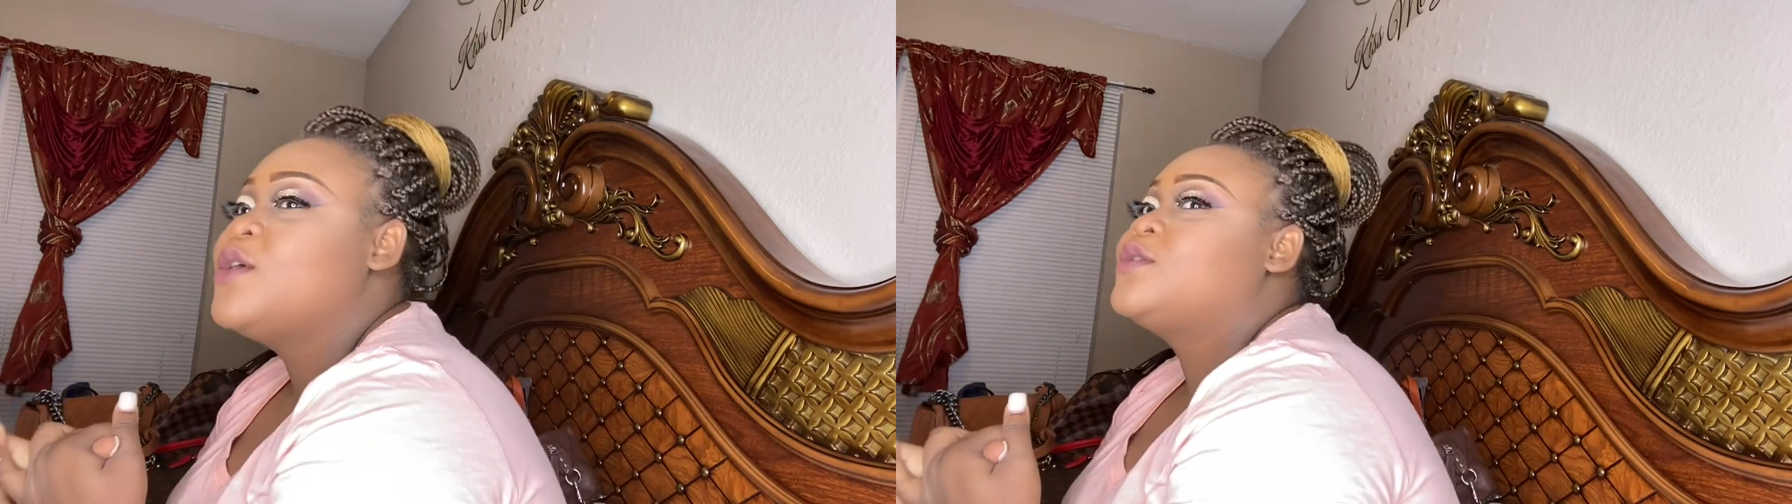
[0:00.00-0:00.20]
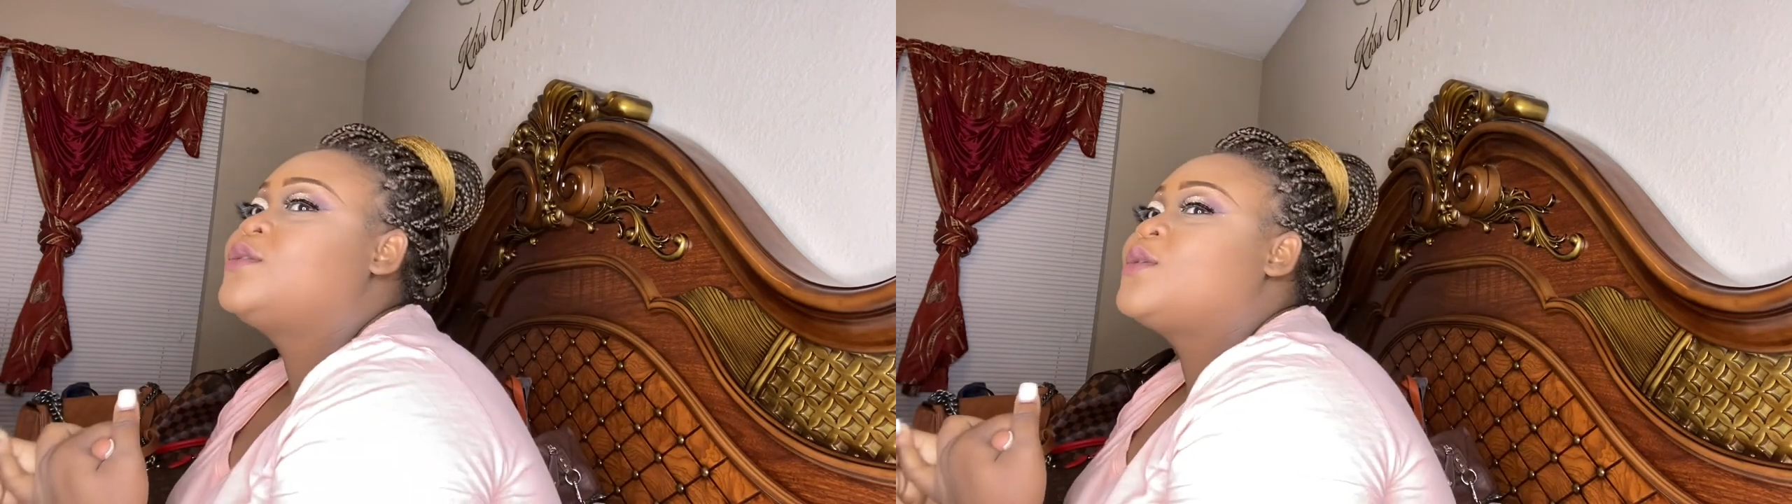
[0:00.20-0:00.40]

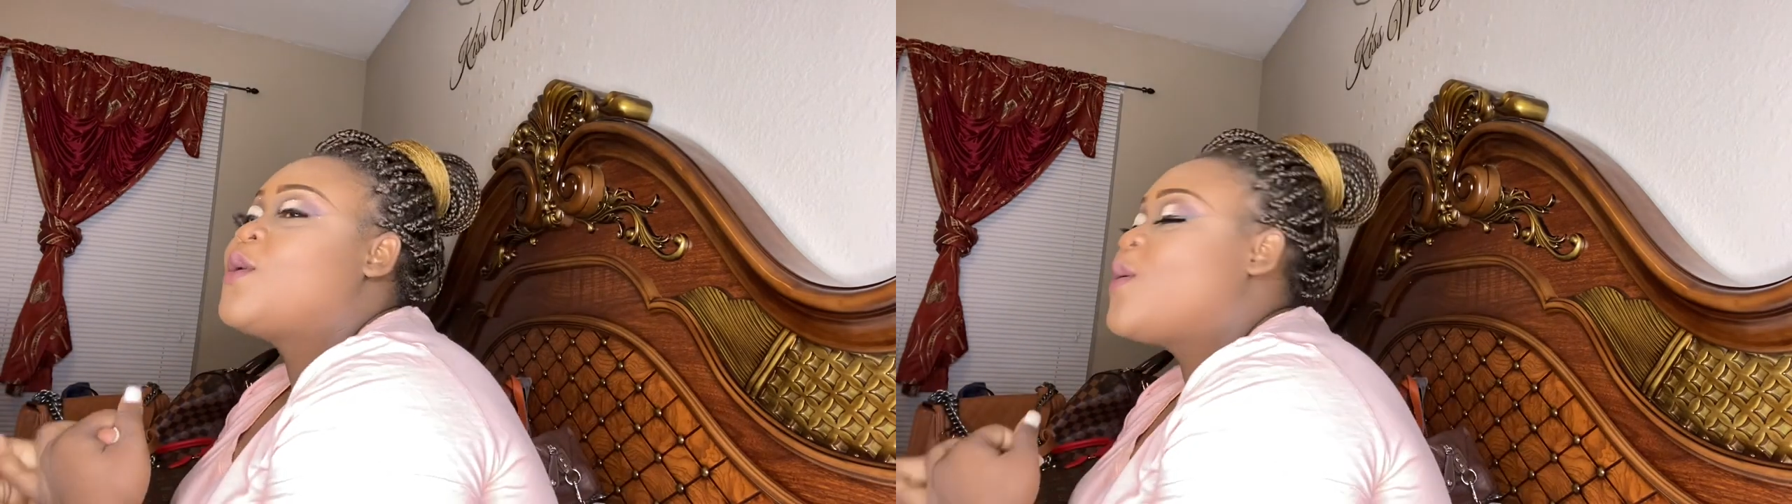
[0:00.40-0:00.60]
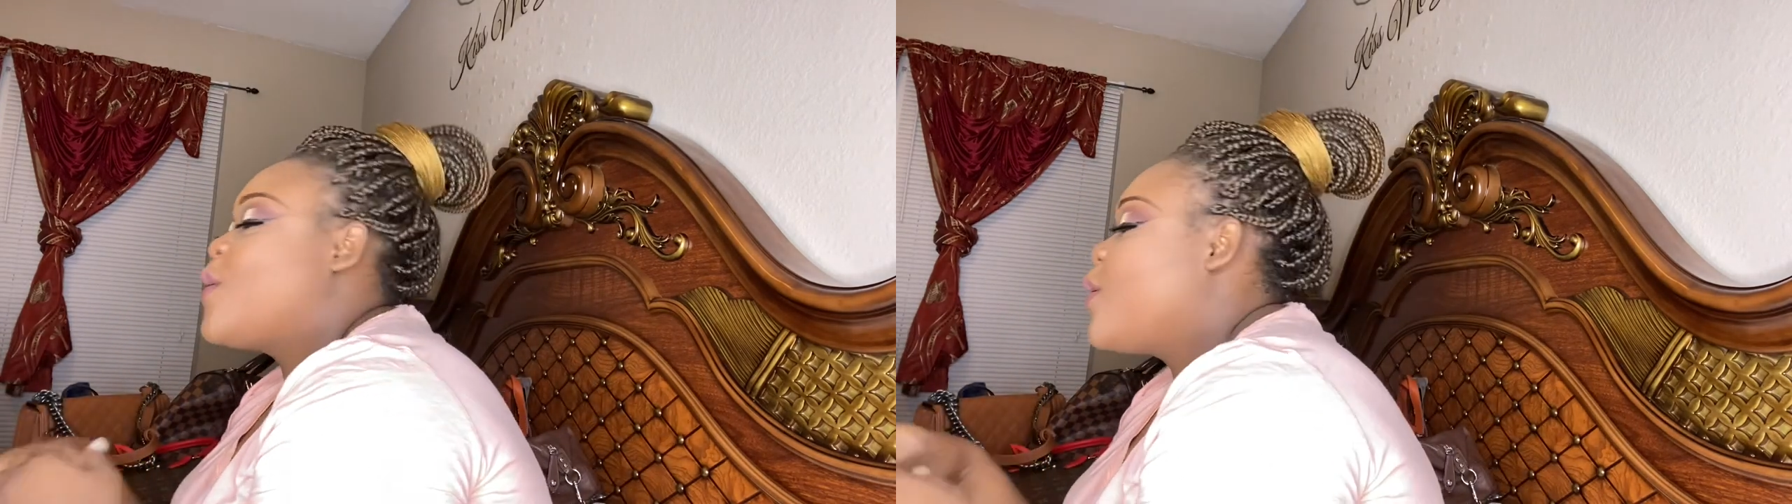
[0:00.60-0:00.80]

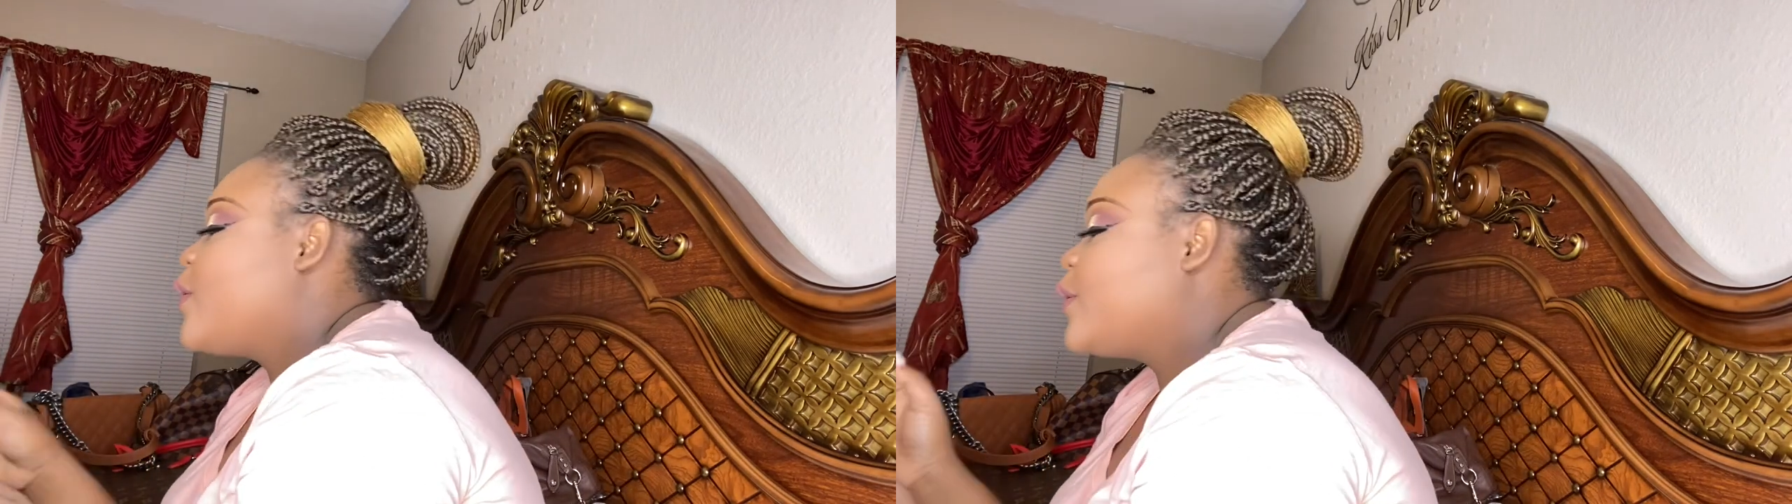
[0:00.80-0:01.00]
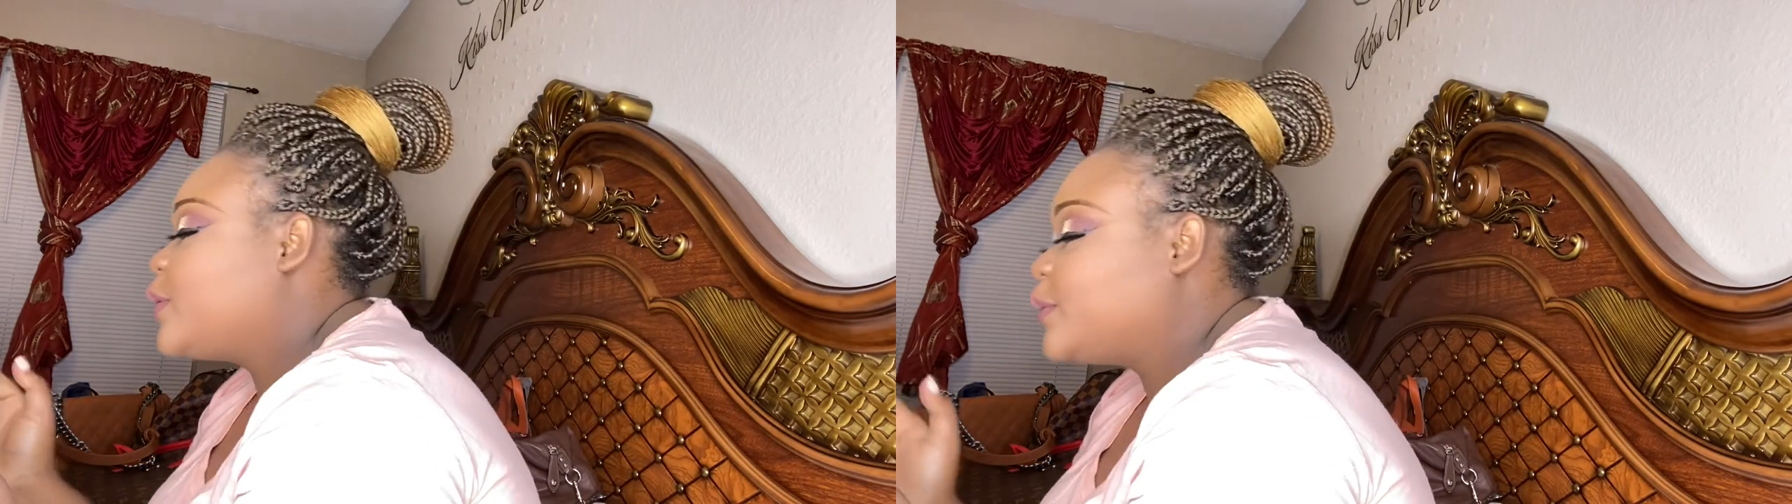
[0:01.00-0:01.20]

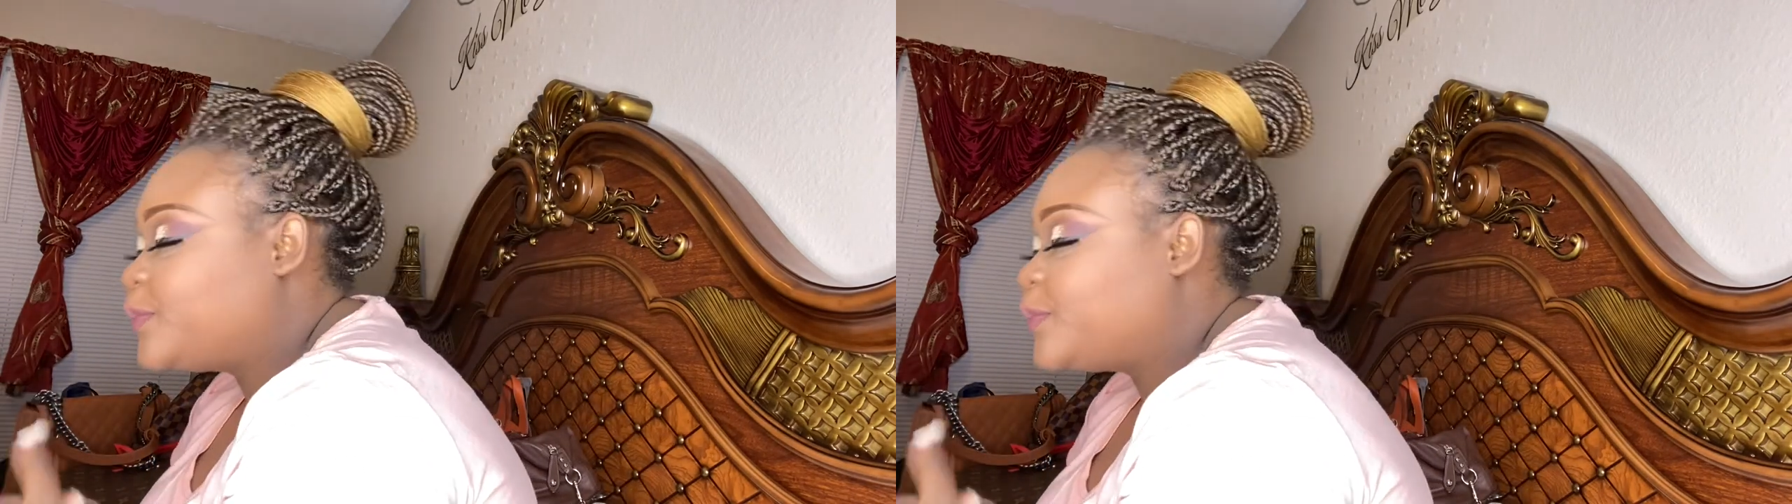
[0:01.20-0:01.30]
So,